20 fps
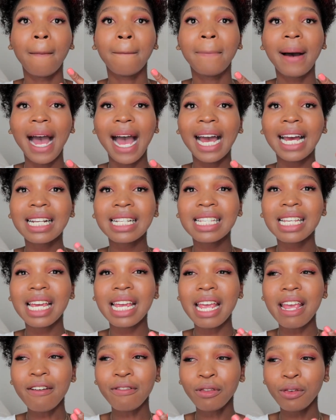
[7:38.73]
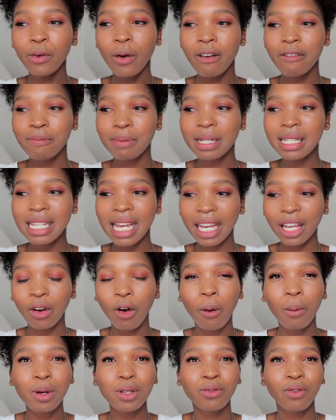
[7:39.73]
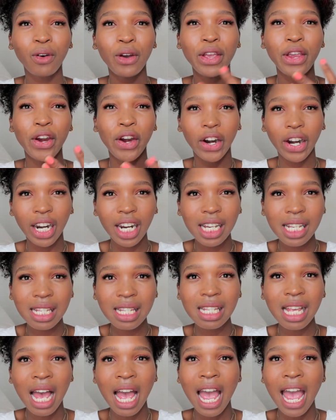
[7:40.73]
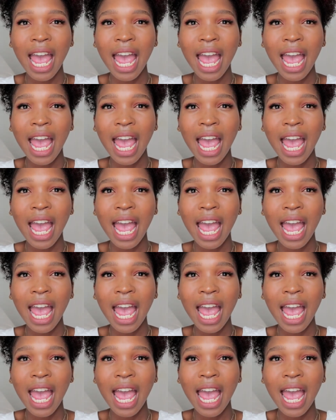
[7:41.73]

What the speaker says: But if you have been taking hormones for years,